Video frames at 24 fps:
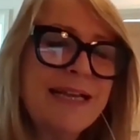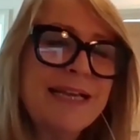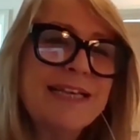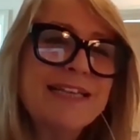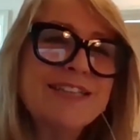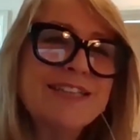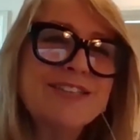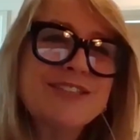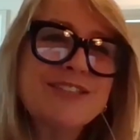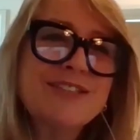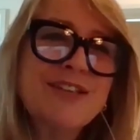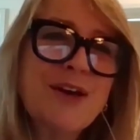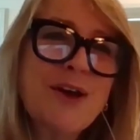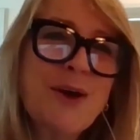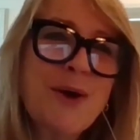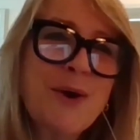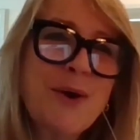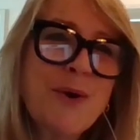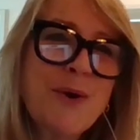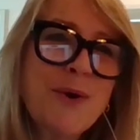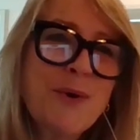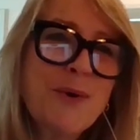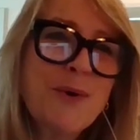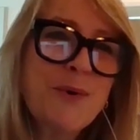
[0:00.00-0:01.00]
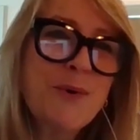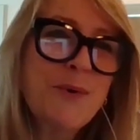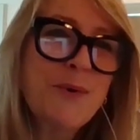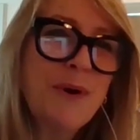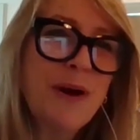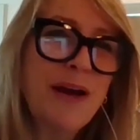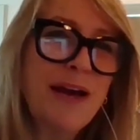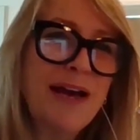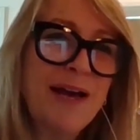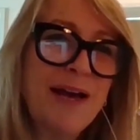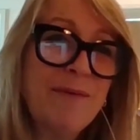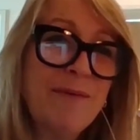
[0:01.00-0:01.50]
So
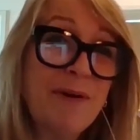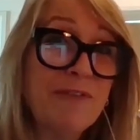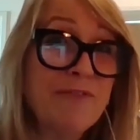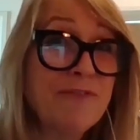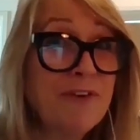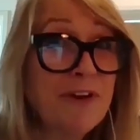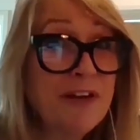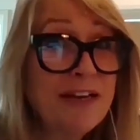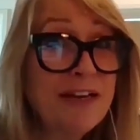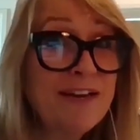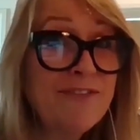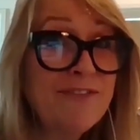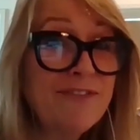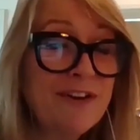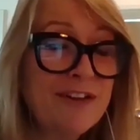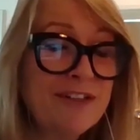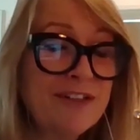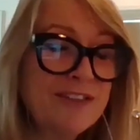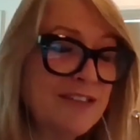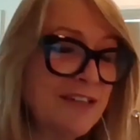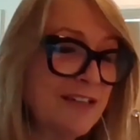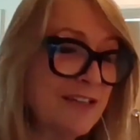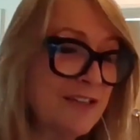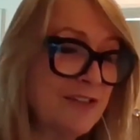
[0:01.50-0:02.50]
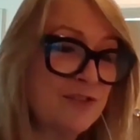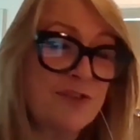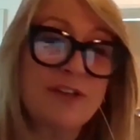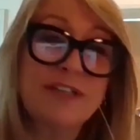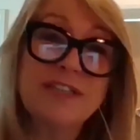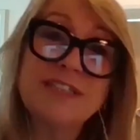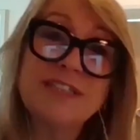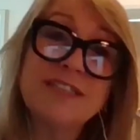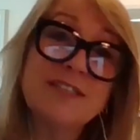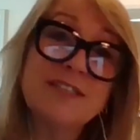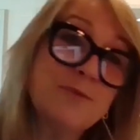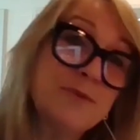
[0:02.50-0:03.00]
I finally found an
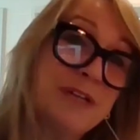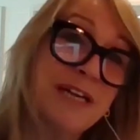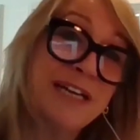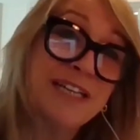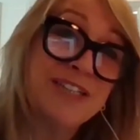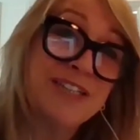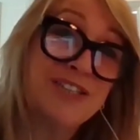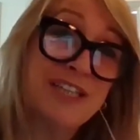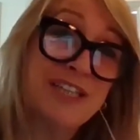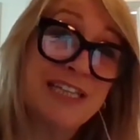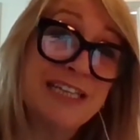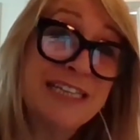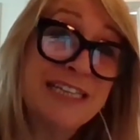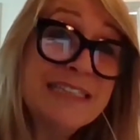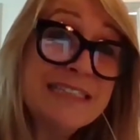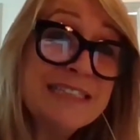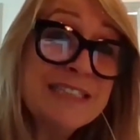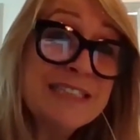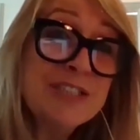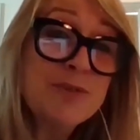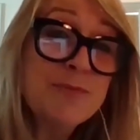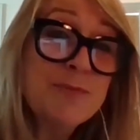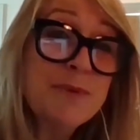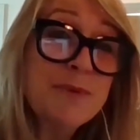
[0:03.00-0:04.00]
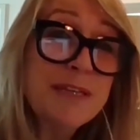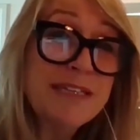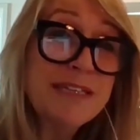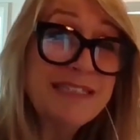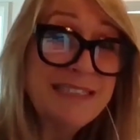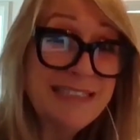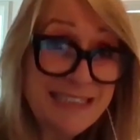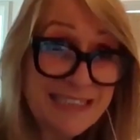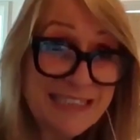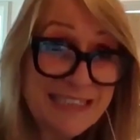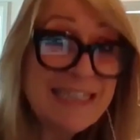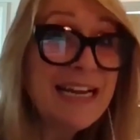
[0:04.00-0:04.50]
underwriter that would actually listen to me and
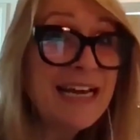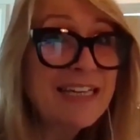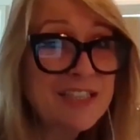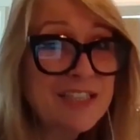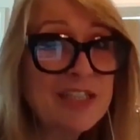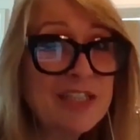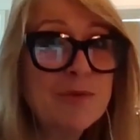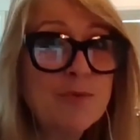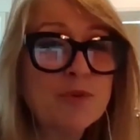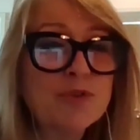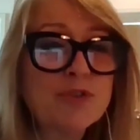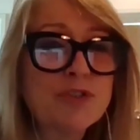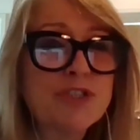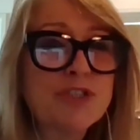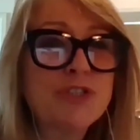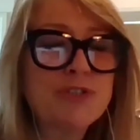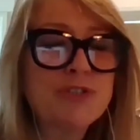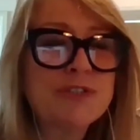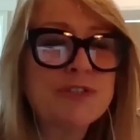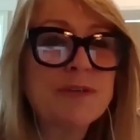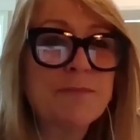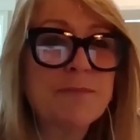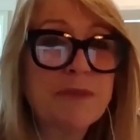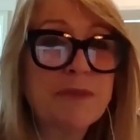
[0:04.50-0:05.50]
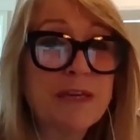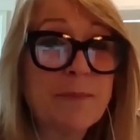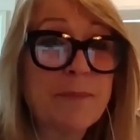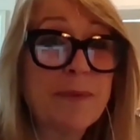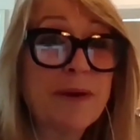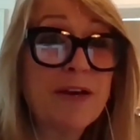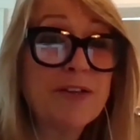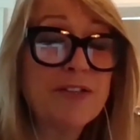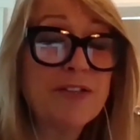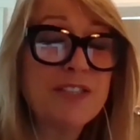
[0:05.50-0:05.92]
did actually want to do something about